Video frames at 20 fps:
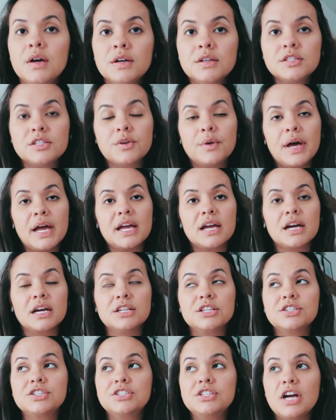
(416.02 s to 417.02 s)
So I
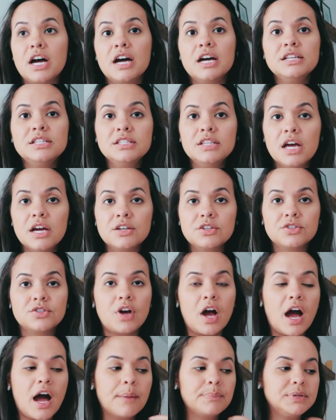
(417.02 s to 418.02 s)
just
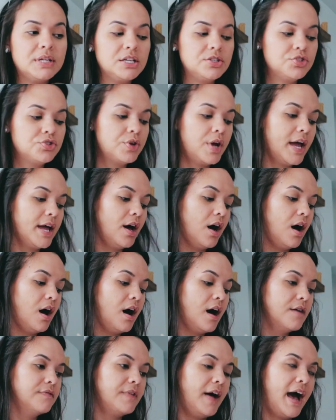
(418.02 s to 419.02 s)
dropped Trey
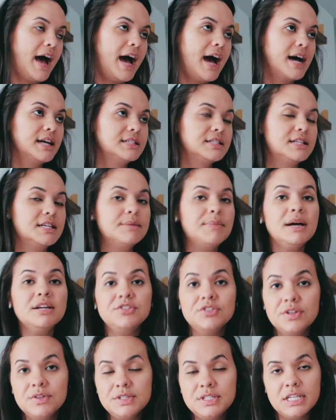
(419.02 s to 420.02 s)
off at the
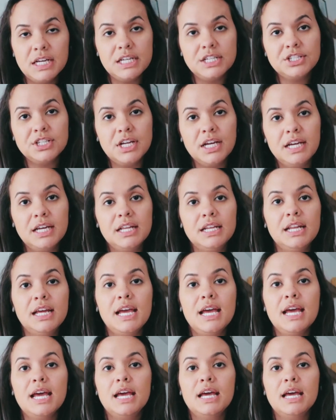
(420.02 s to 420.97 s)
metro station.